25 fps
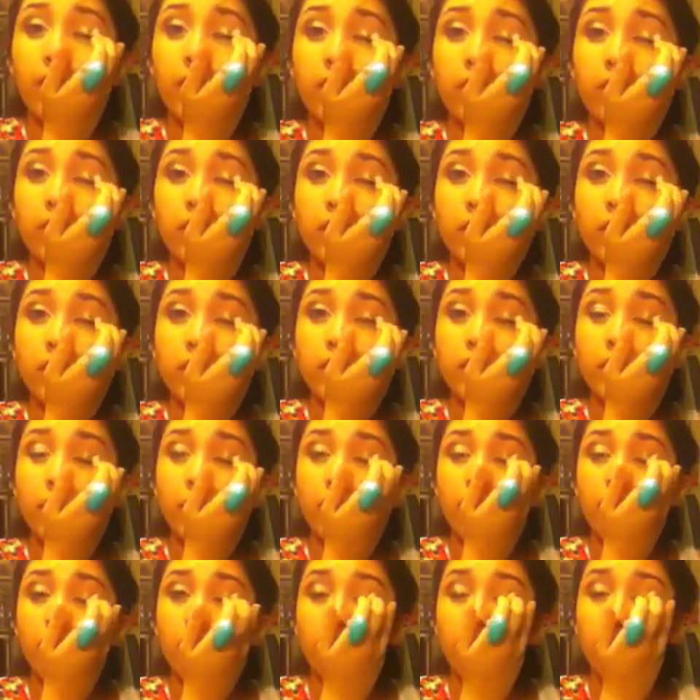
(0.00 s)
line, like
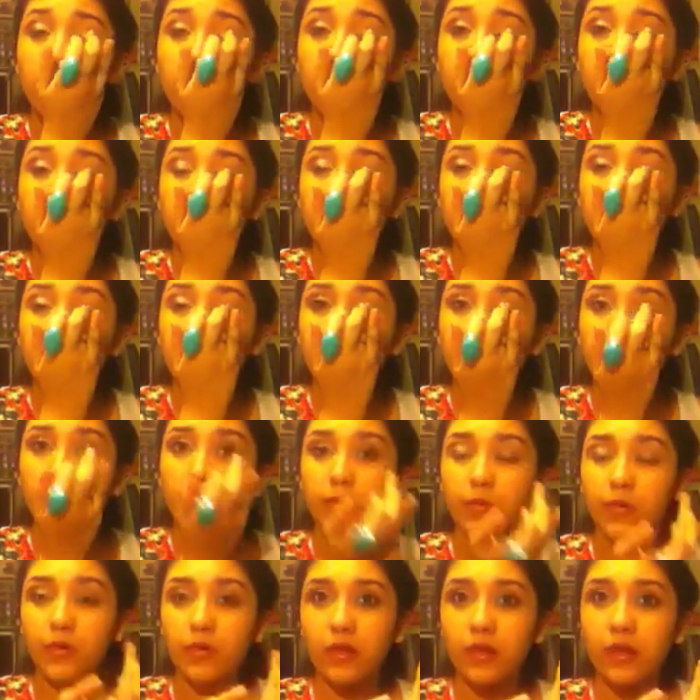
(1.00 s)
on my upper
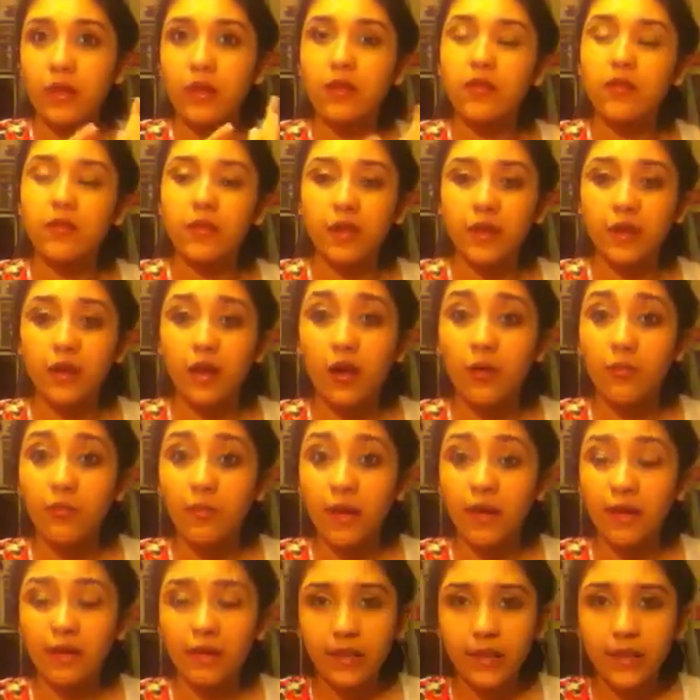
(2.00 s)
lash line, on my
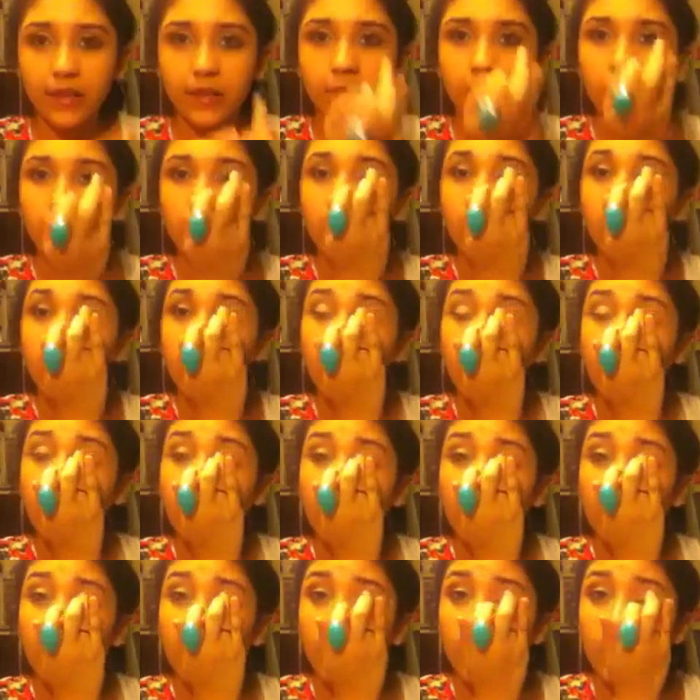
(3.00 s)
lid
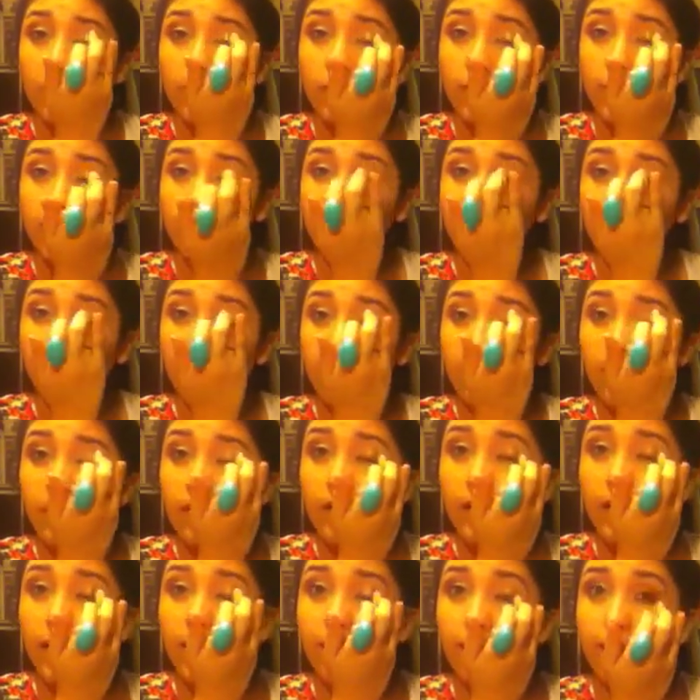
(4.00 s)
with my finger.
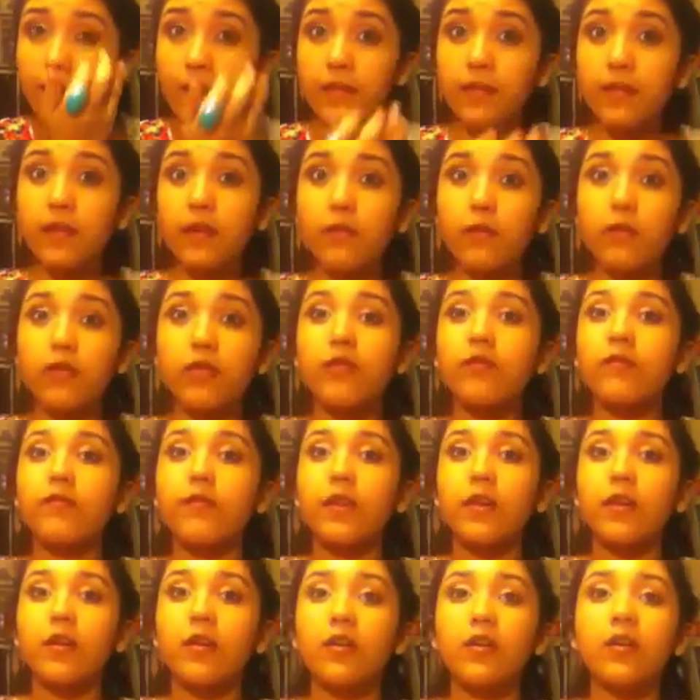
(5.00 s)
I find that with the
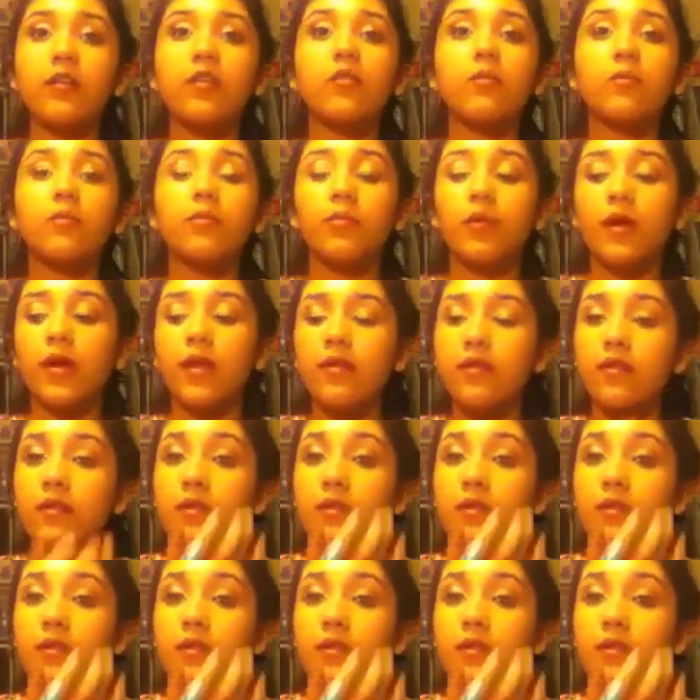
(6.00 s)
finger it spreads